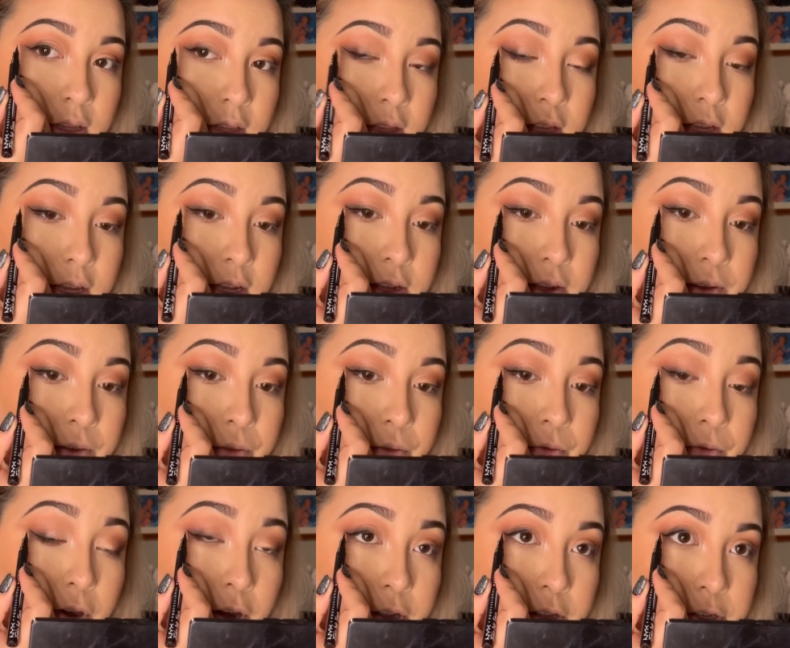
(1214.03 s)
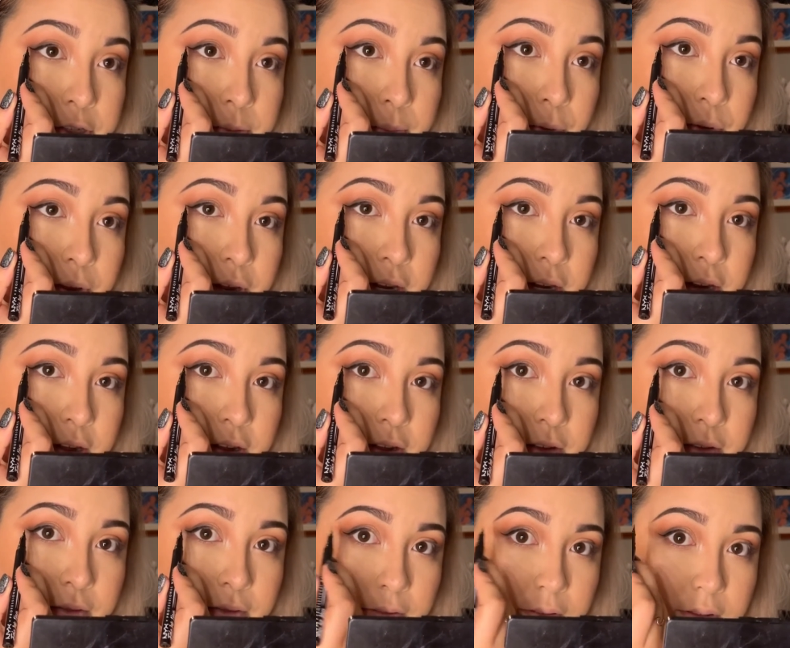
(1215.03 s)
the farthest point
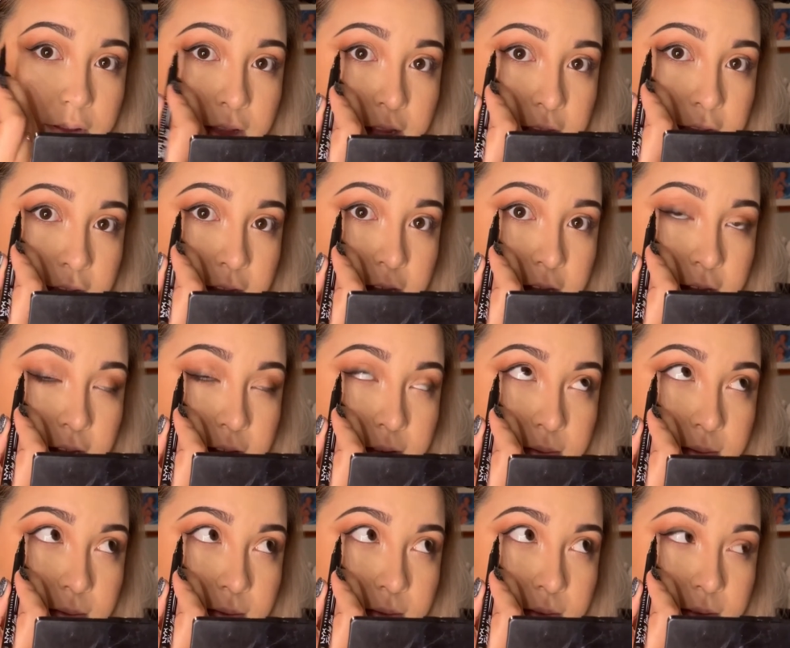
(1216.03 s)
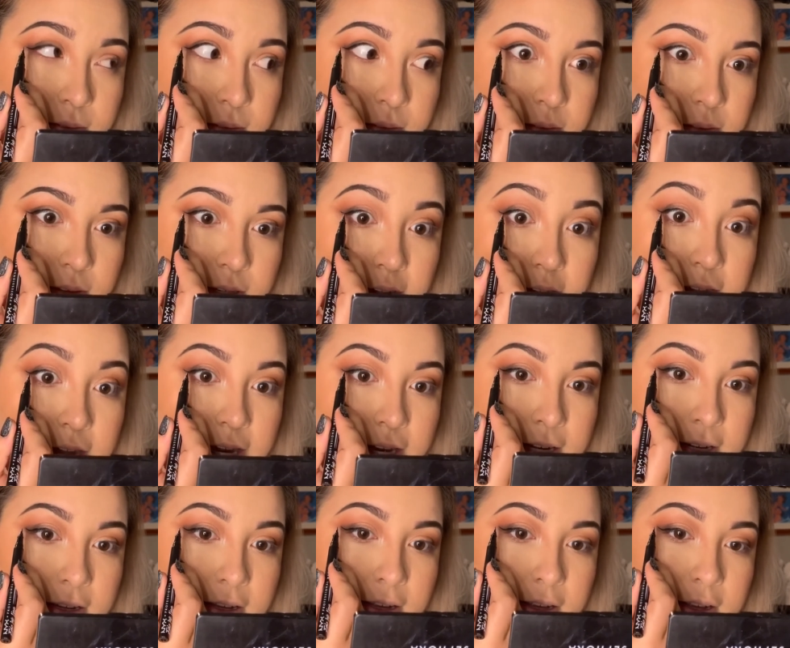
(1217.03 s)
of the
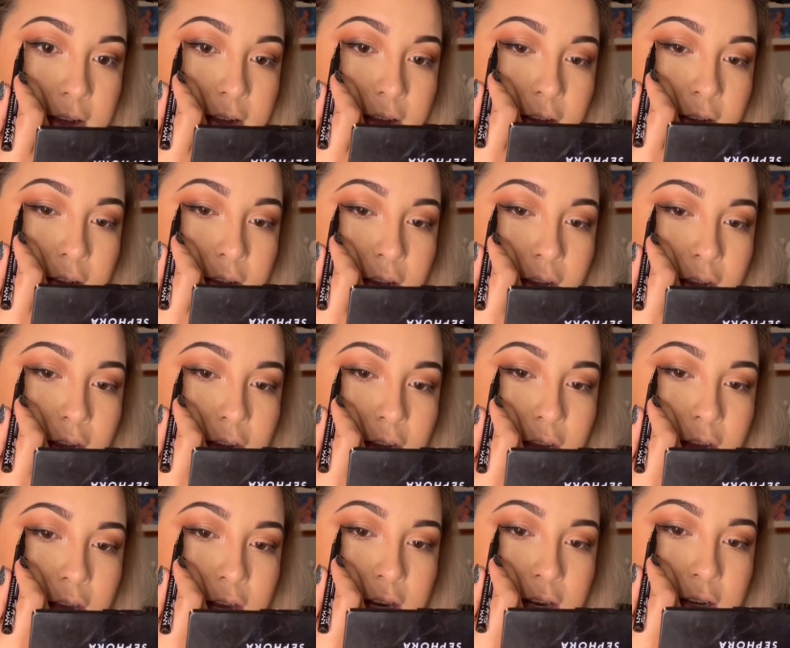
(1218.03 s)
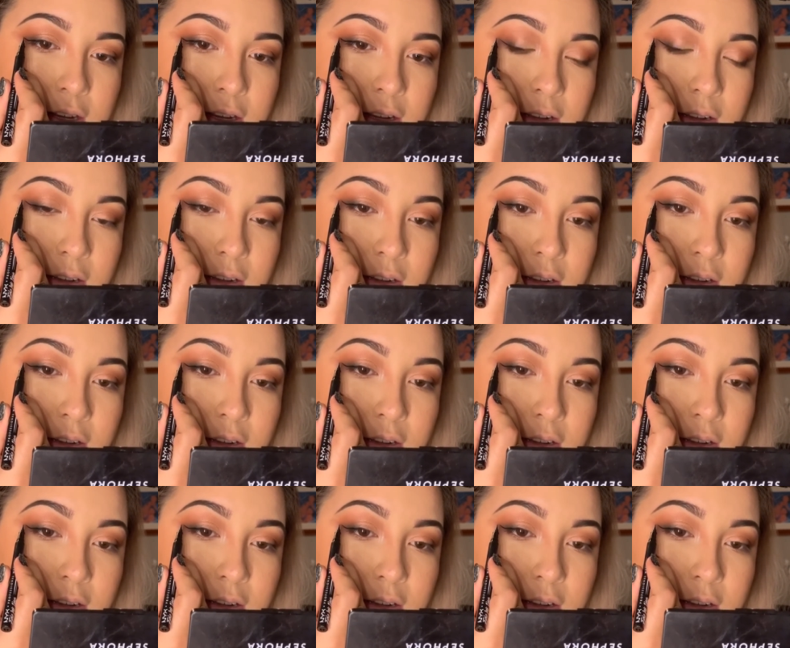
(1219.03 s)
line and kind of